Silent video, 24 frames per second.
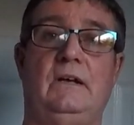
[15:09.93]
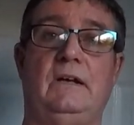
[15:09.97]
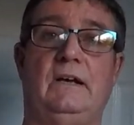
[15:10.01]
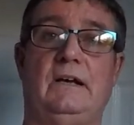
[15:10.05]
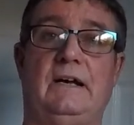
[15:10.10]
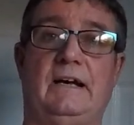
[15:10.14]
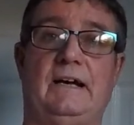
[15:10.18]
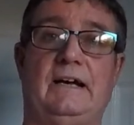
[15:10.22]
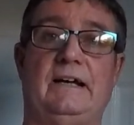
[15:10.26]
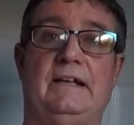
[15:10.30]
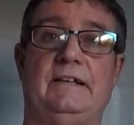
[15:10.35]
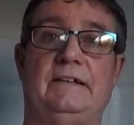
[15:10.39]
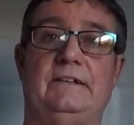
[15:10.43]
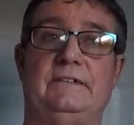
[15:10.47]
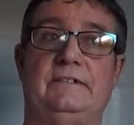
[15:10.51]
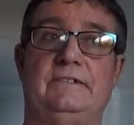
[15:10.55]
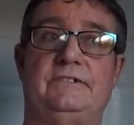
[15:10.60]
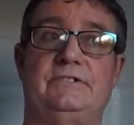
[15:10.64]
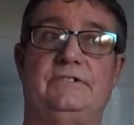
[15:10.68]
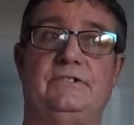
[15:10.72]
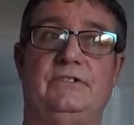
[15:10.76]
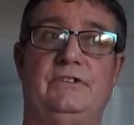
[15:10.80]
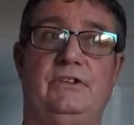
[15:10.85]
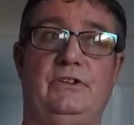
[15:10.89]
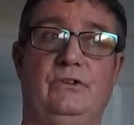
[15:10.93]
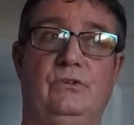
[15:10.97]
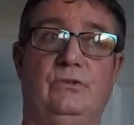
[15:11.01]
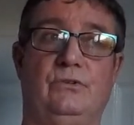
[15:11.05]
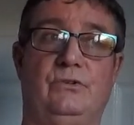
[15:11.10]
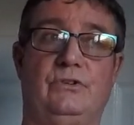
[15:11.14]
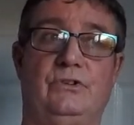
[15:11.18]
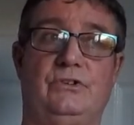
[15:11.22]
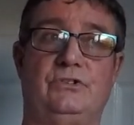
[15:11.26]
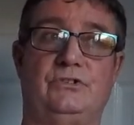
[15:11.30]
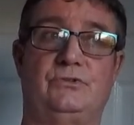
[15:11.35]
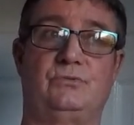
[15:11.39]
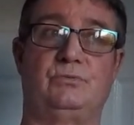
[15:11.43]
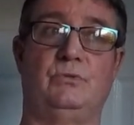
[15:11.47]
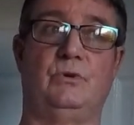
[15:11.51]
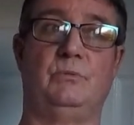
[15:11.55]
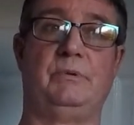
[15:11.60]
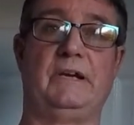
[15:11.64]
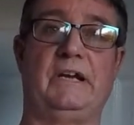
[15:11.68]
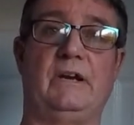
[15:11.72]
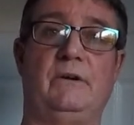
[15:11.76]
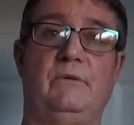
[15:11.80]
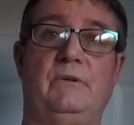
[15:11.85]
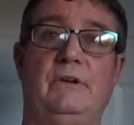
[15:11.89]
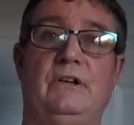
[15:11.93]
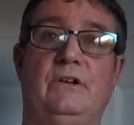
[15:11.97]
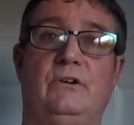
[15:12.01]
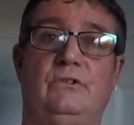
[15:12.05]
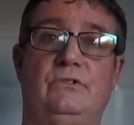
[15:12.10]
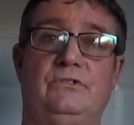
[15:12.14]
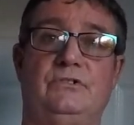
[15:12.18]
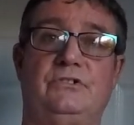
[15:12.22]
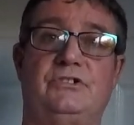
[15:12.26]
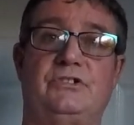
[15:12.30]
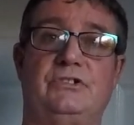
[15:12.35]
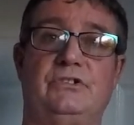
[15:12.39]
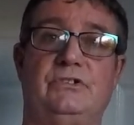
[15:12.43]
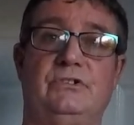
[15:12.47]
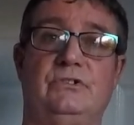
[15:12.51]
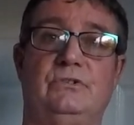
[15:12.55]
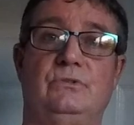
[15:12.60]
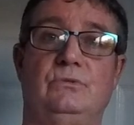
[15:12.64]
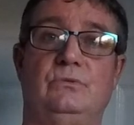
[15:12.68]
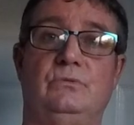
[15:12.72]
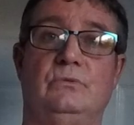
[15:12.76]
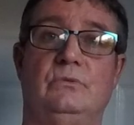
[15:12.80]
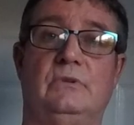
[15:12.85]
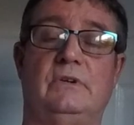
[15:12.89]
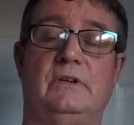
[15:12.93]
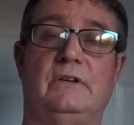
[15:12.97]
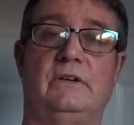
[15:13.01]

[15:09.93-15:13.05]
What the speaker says: and the others will be going on to,